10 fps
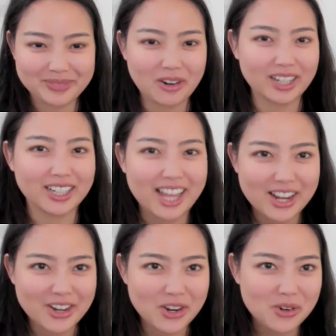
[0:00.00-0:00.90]
All right.
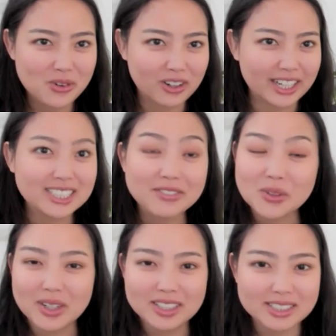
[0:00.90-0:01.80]
No worries. If you
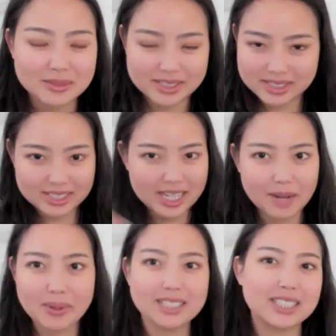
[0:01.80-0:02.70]
want to
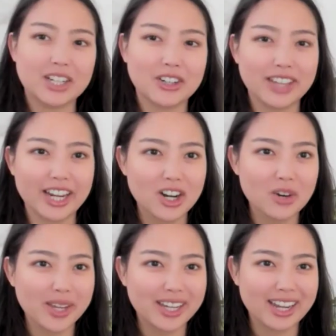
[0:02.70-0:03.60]
type it into here
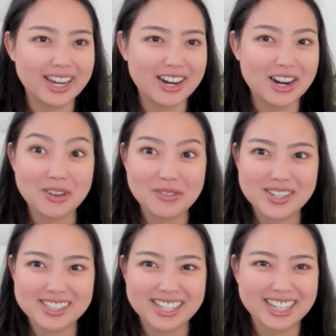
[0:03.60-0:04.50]
later, we can
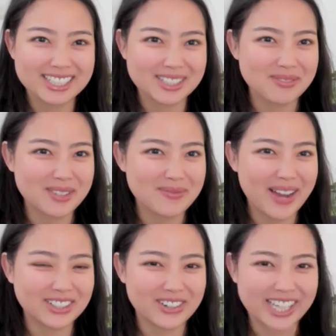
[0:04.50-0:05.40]
revisit some
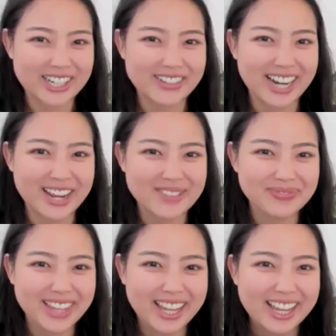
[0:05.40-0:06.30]
feedback during Q&A.
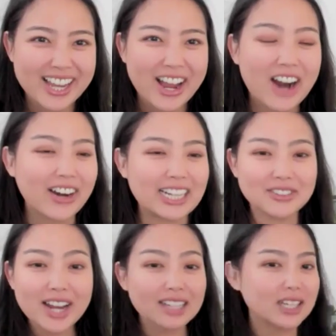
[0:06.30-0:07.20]
All right, so
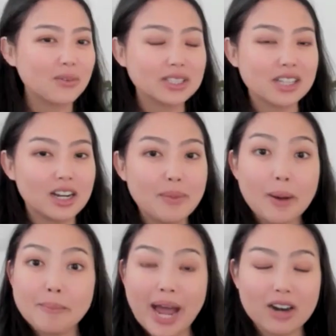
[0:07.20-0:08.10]
next I want to talk
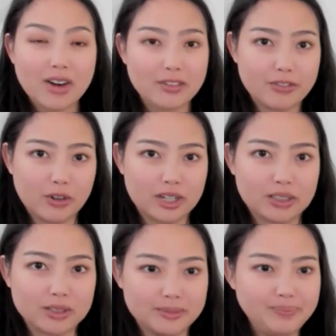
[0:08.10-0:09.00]
about background
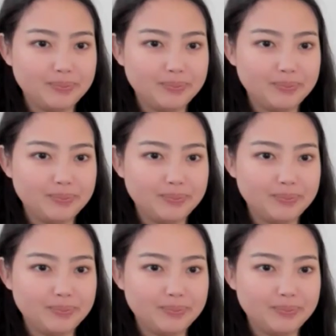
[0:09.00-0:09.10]
photos.